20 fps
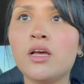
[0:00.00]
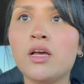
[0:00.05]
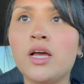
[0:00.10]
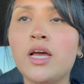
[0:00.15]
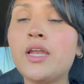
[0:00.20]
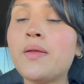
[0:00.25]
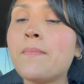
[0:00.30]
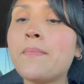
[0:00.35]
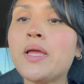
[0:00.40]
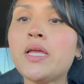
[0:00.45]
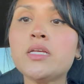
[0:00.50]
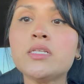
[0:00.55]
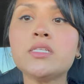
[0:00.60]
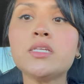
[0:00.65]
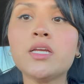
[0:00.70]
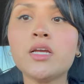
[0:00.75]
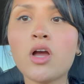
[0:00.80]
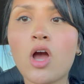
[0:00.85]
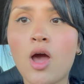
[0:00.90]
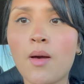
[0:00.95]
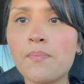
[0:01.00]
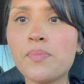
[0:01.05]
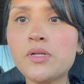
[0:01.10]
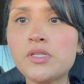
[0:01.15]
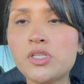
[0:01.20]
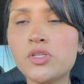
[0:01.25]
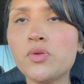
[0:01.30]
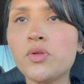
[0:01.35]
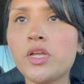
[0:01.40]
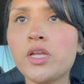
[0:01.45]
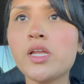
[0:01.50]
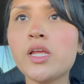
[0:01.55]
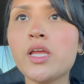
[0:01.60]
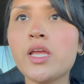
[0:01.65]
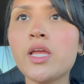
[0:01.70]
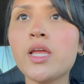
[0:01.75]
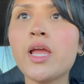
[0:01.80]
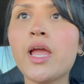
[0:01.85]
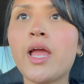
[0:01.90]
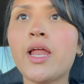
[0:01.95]
an amazing
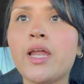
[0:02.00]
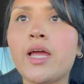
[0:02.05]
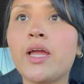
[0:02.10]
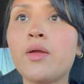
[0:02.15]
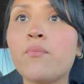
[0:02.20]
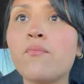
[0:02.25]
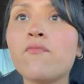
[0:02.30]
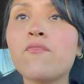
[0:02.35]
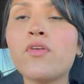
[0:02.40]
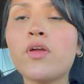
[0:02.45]
opportunity and I'm